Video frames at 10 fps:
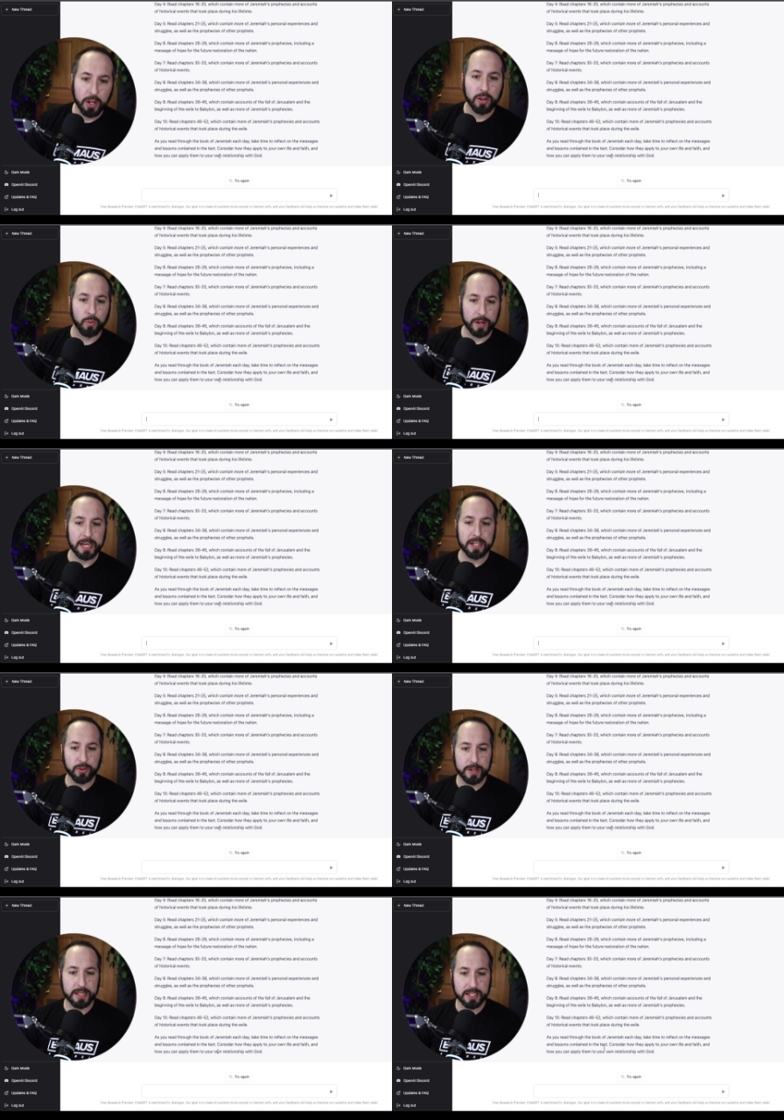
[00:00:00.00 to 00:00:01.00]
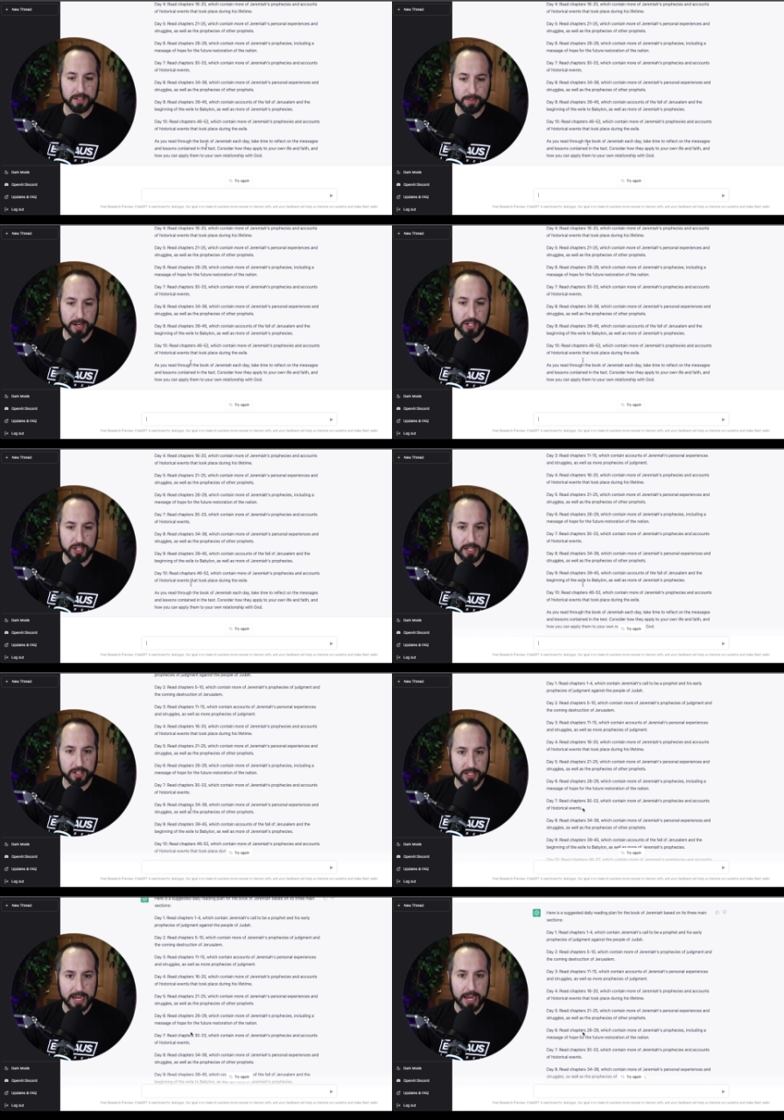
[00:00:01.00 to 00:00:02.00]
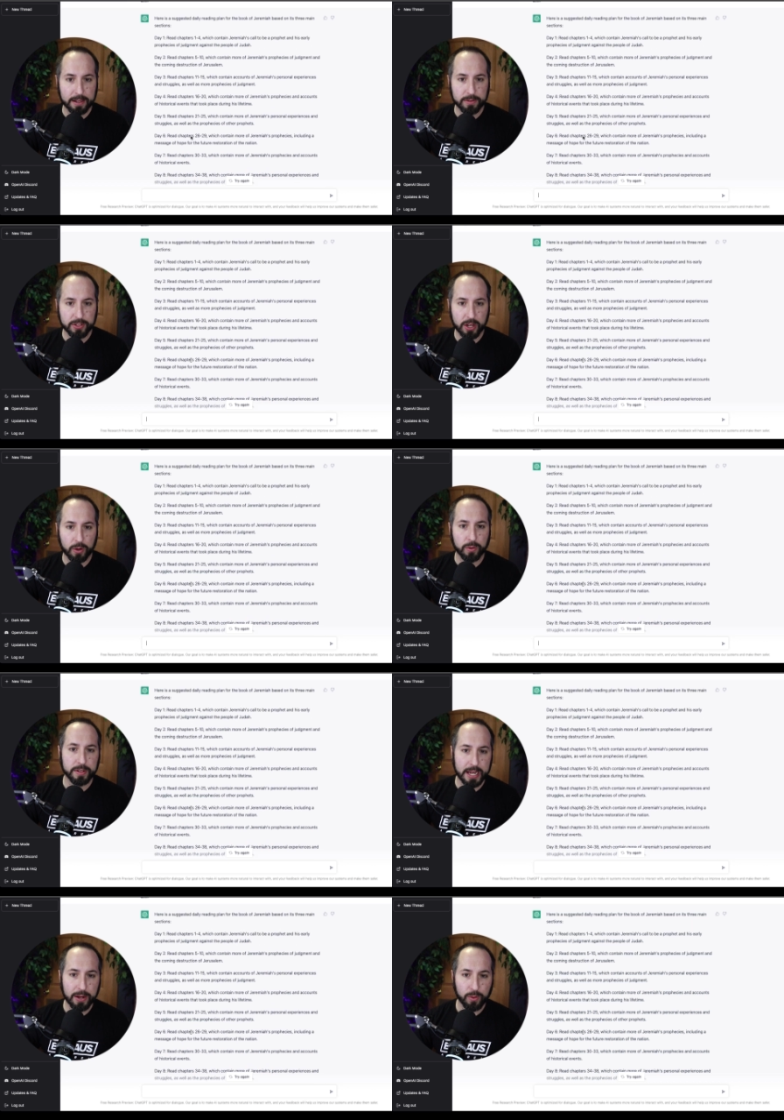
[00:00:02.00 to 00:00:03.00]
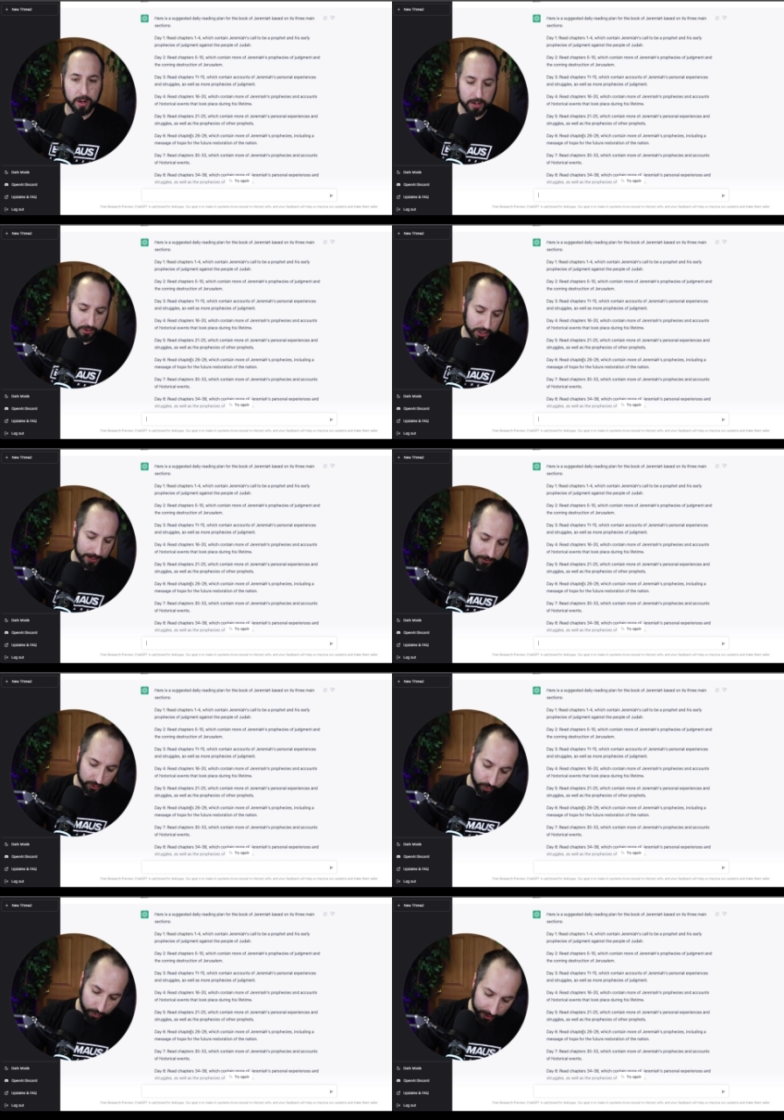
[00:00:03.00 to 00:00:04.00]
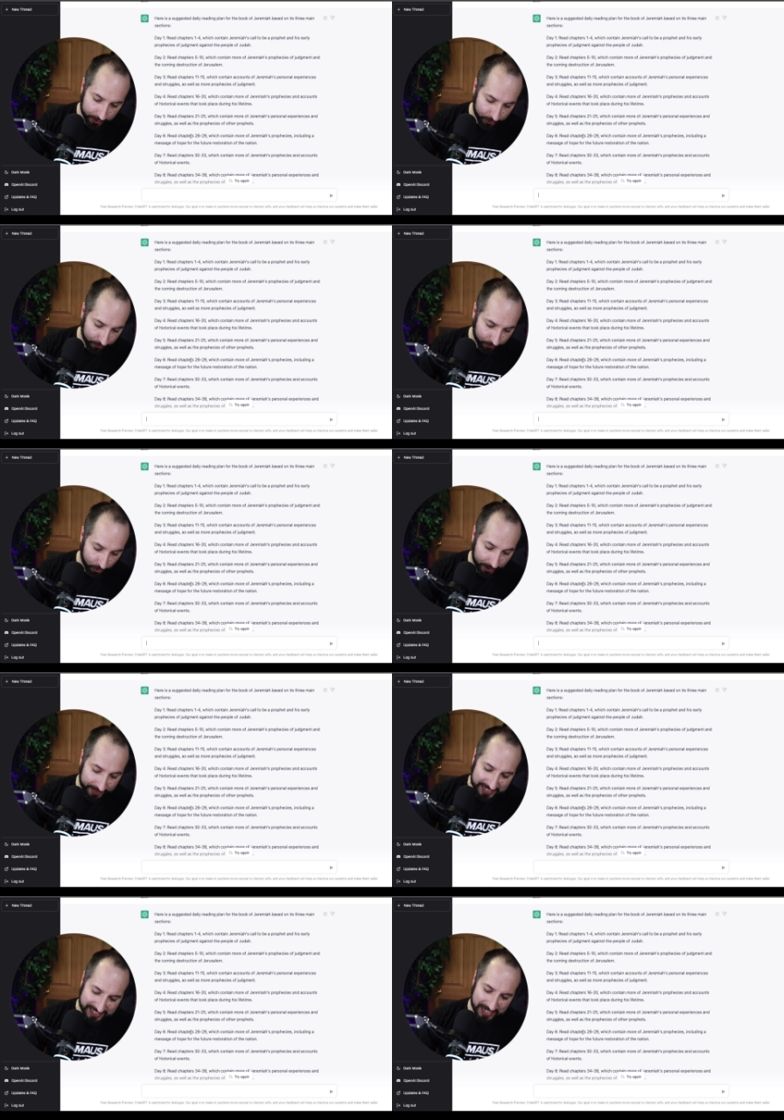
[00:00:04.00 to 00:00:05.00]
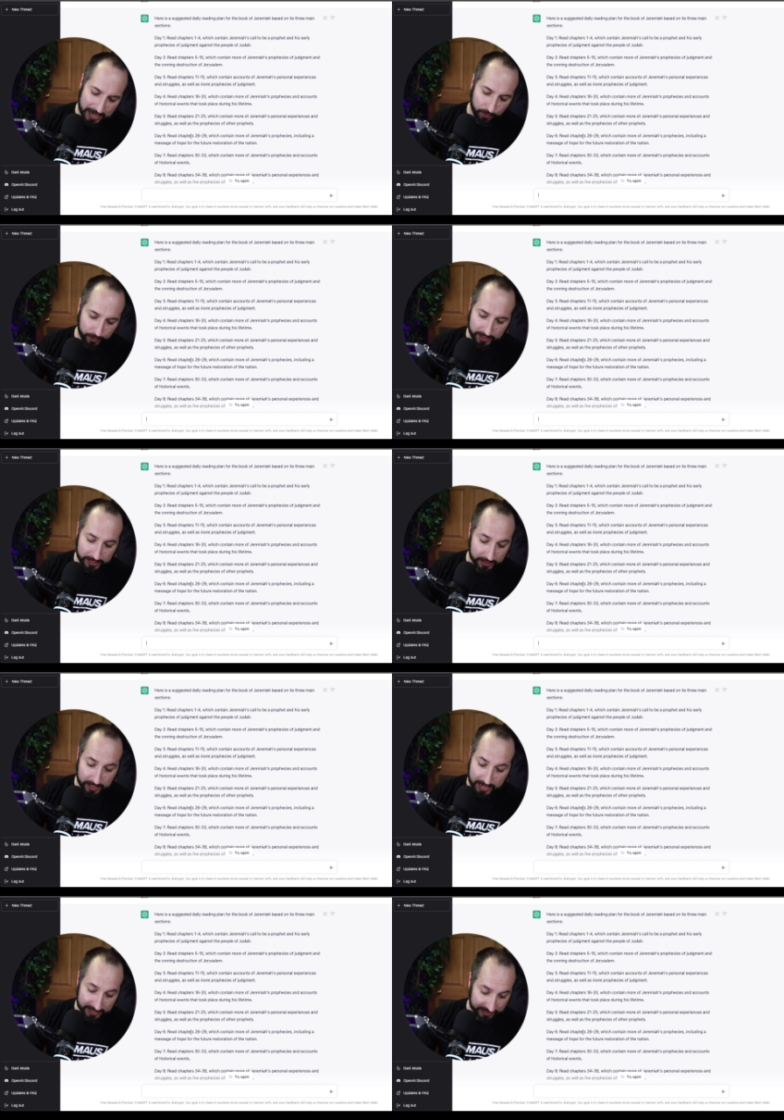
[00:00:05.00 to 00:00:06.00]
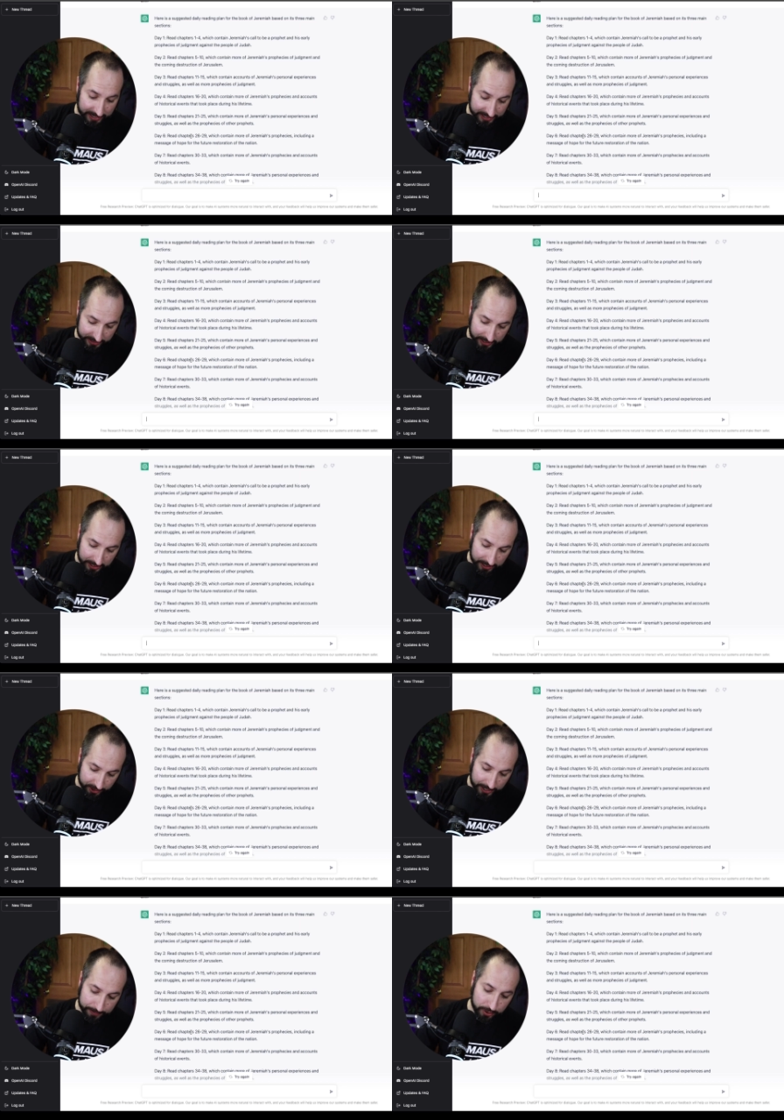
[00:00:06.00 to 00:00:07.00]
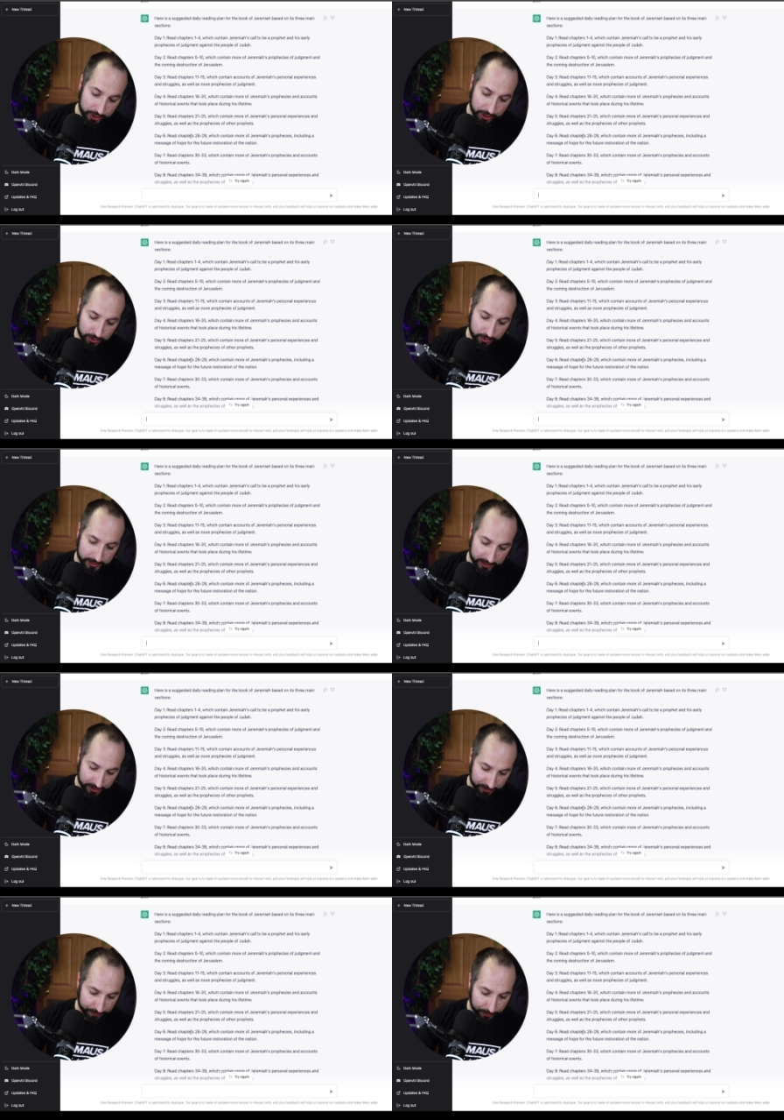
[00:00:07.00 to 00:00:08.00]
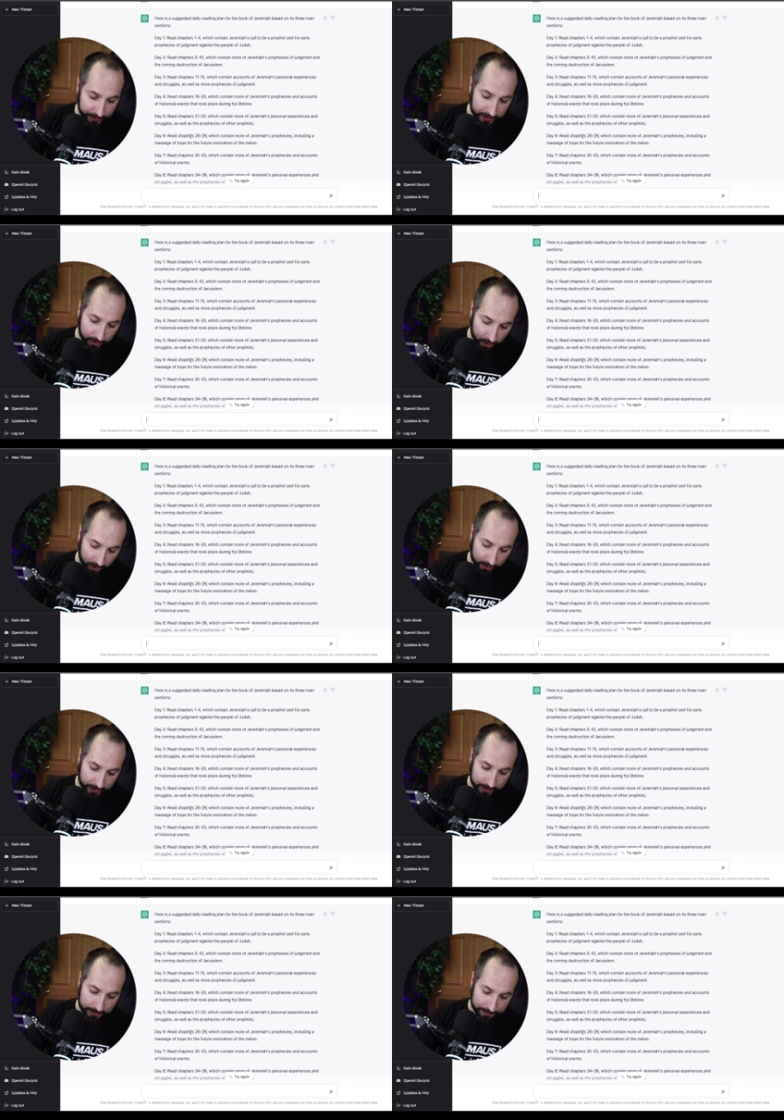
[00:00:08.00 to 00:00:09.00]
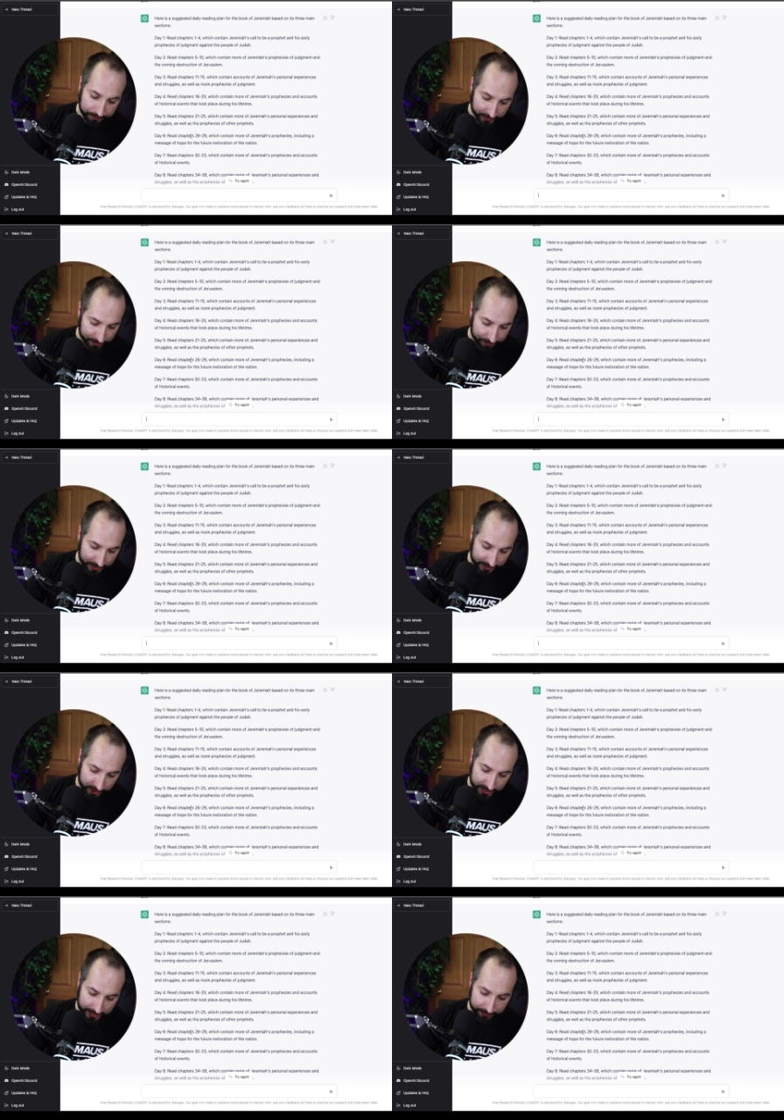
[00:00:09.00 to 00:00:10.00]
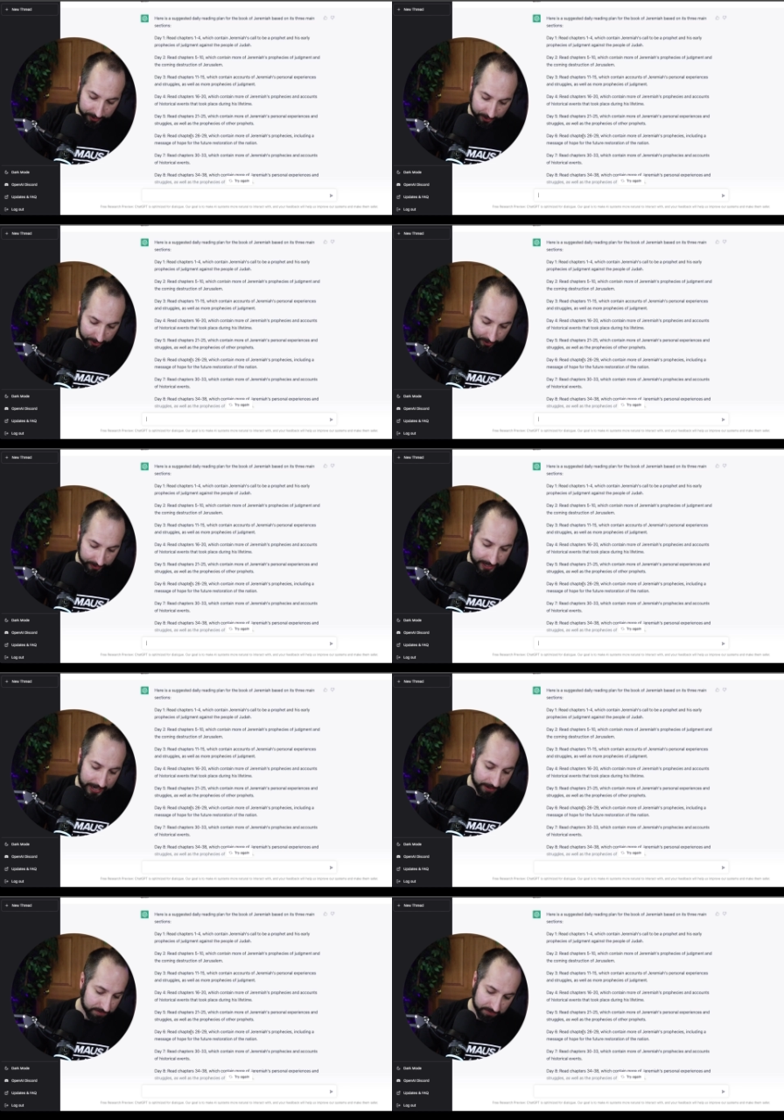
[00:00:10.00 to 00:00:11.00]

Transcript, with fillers: we need to read this much each day. So day one, chapters one through four. And that's not really a lot, guys. Chapter two is pretty long, but chapter, yeah.